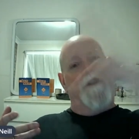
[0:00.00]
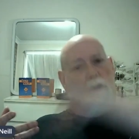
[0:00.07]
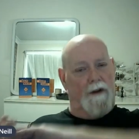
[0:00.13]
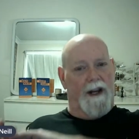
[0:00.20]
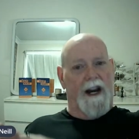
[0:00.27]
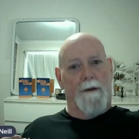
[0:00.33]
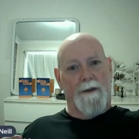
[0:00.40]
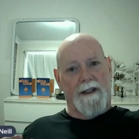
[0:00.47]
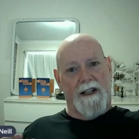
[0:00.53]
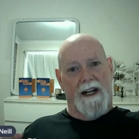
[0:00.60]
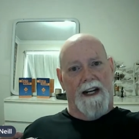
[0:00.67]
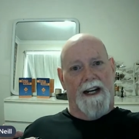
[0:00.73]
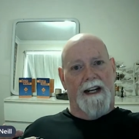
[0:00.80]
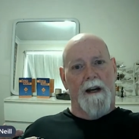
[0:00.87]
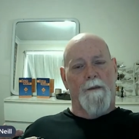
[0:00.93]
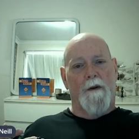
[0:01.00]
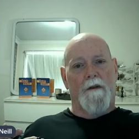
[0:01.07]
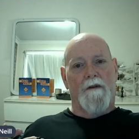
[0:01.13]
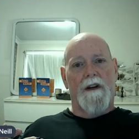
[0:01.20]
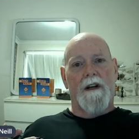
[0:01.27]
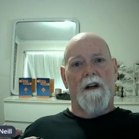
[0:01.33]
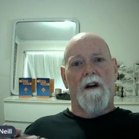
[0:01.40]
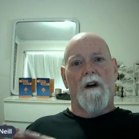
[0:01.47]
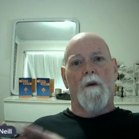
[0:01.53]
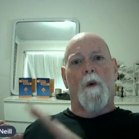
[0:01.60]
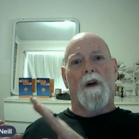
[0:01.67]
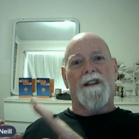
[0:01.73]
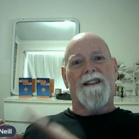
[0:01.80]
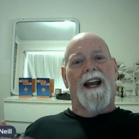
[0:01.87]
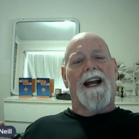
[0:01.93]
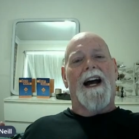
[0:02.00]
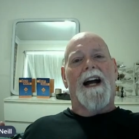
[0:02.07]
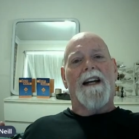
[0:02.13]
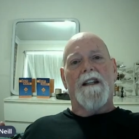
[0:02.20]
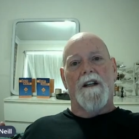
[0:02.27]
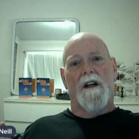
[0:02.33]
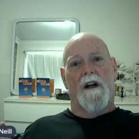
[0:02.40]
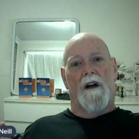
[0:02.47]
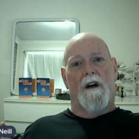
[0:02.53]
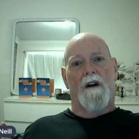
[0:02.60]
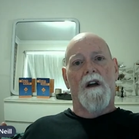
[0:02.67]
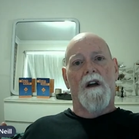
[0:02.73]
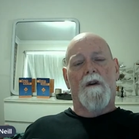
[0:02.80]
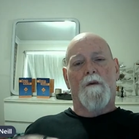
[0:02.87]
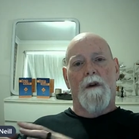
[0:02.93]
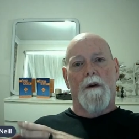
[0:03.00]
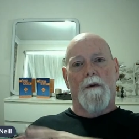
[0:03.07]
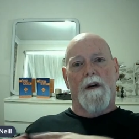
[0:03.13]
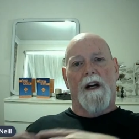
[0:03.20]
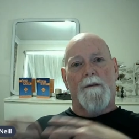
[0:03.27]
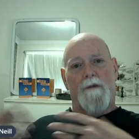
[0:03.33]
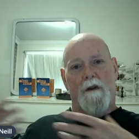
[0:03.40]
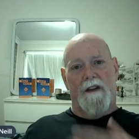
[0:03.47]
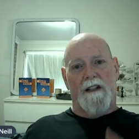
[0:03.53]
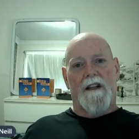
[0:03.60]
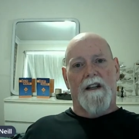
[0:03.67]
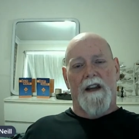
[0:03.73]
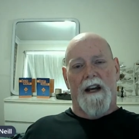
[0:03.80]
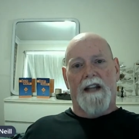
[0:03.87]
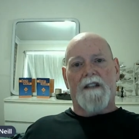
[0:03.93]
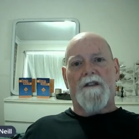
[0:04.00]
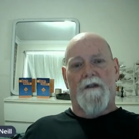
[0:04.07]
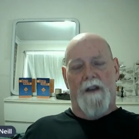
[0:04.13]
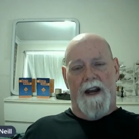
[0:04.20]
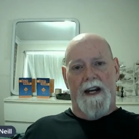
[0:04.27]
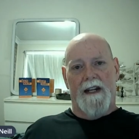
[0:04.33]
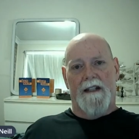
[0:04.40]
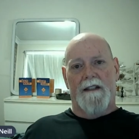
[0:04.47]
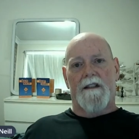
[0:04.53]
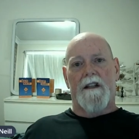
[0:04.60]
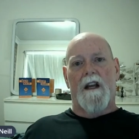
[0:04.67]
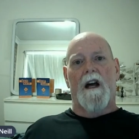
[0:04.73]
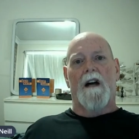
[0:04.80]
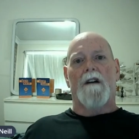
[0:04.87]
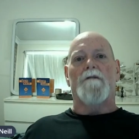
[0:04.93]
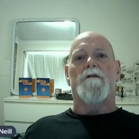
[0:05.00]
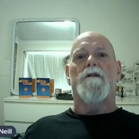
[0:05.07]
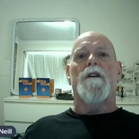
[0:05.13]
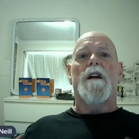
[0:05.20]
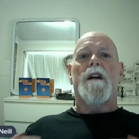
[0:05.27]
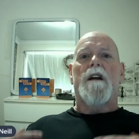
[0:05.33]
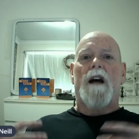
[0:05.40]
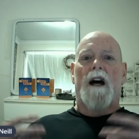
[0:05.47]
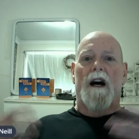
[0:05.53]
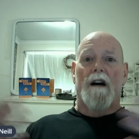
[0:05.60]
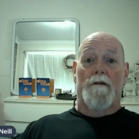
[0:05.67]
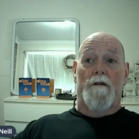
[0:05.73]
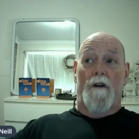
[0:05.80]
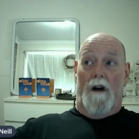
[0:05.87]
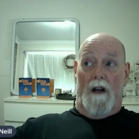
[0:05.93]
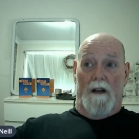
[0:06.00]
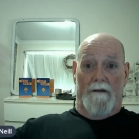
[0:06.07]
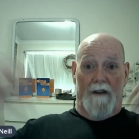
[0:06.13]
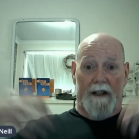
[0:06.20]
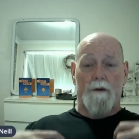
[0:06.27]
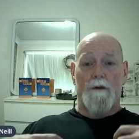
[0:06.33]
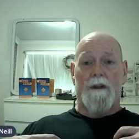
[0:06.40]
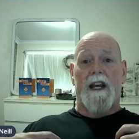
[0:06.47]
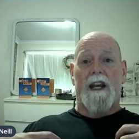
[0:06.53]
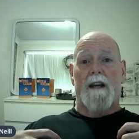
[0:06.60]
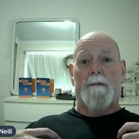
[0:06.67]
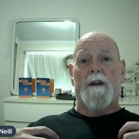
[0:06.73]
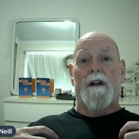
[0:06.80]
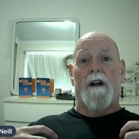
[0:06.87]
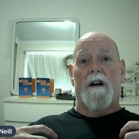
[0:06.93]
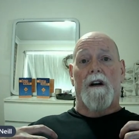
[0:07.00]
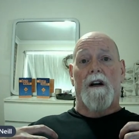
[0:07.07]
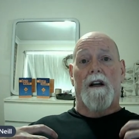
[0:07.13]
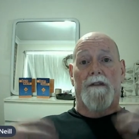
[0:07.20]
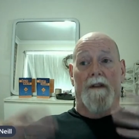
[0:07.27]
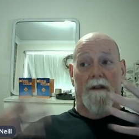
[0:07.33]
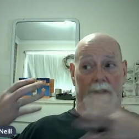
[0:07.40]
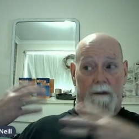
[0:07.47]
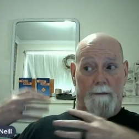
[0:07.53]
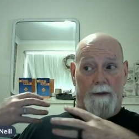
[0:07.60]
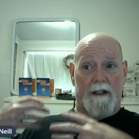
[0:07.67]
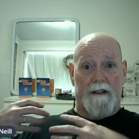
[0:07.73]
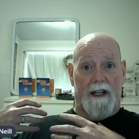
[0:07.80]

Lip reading: that I was going to end up over here. And once I got here, we were going to move into the next phase of all of us who came here. And there's a bunch, like I